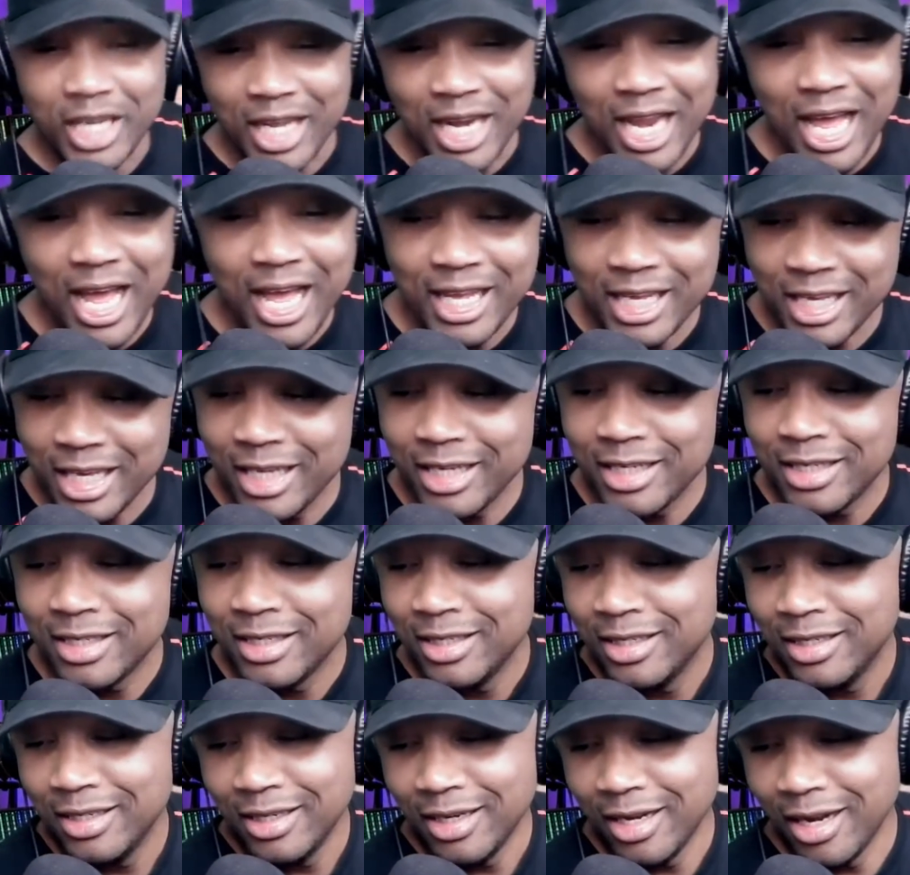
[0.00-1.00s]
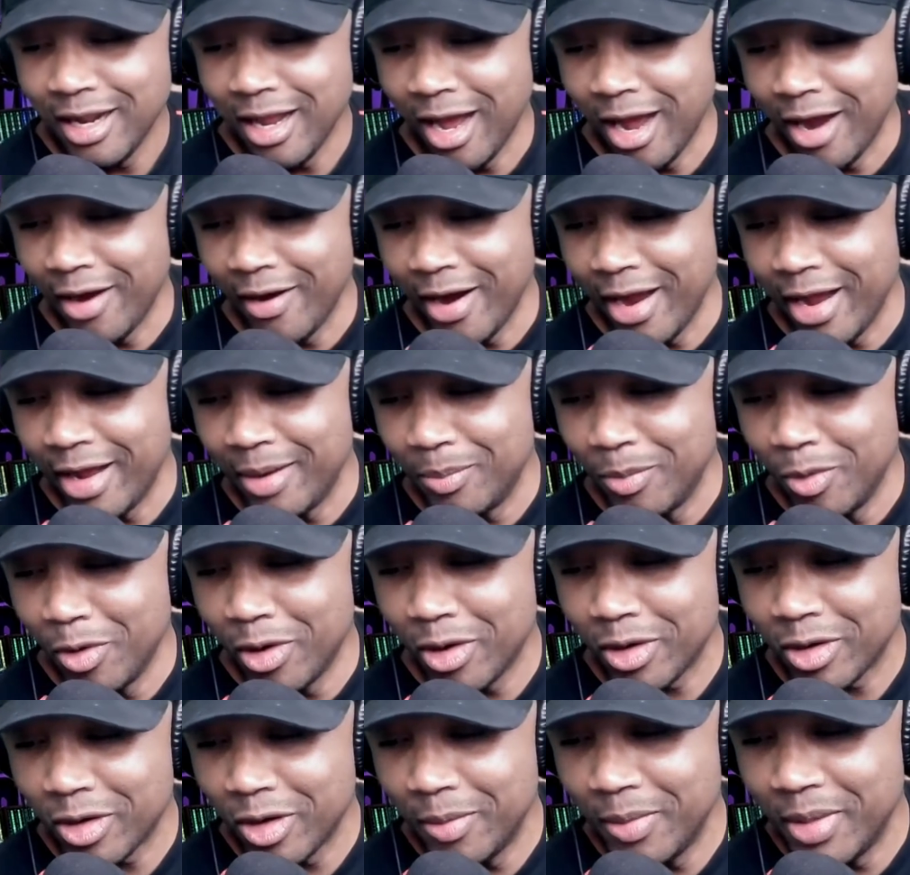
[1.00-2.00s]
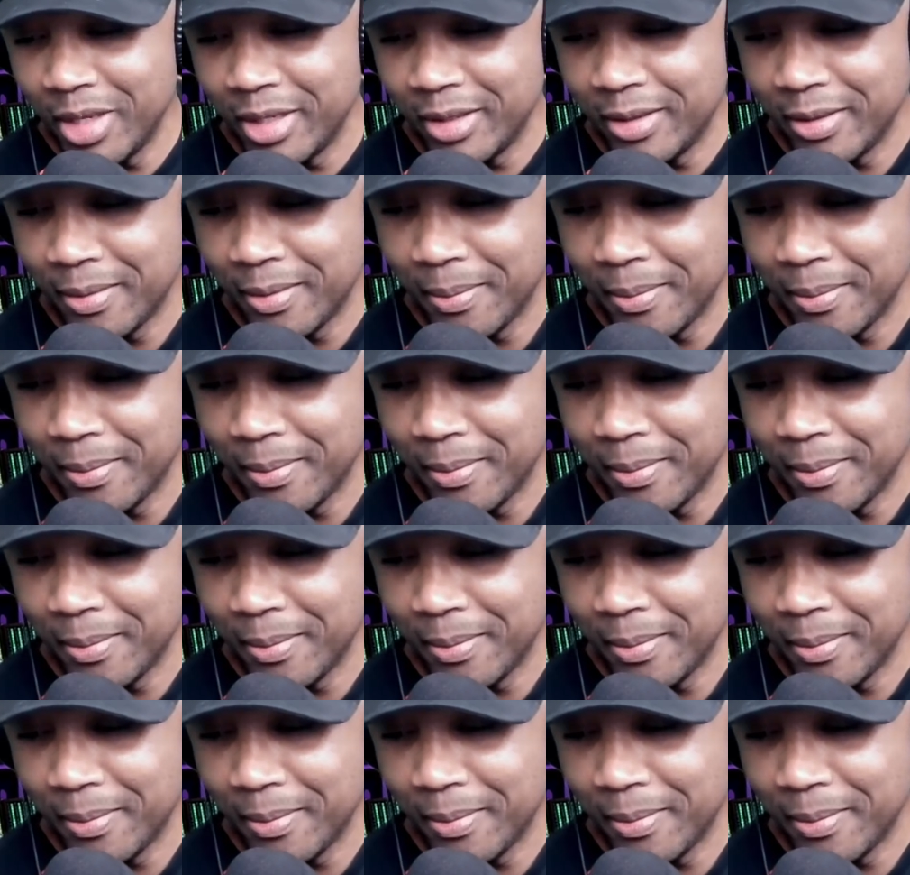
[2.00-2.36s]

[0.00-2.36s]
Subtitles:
I like it. All right, more coming.